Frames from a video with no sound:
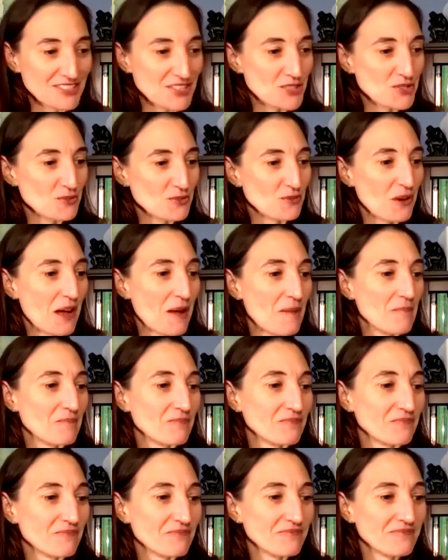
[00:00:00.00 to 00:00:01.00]
to um,
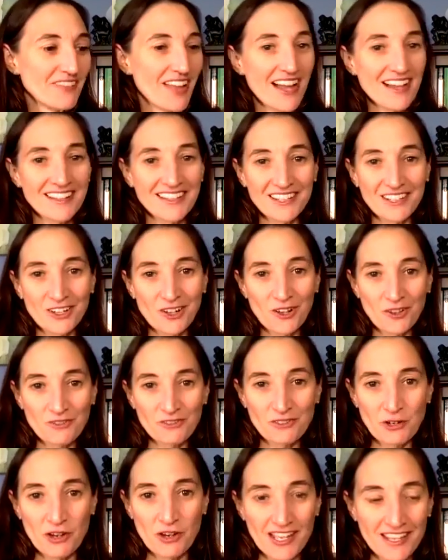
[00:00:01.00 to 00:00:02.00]
not get it all over
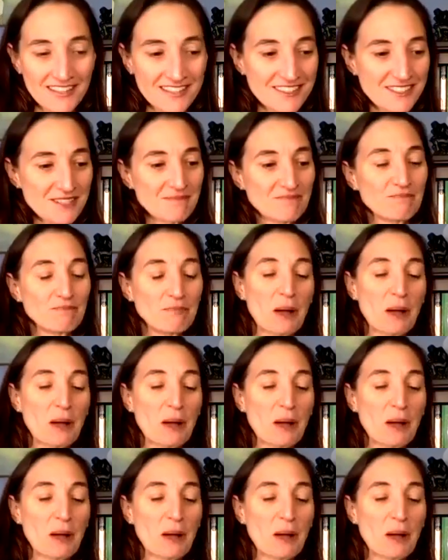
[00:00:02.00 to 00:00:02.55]
your hands.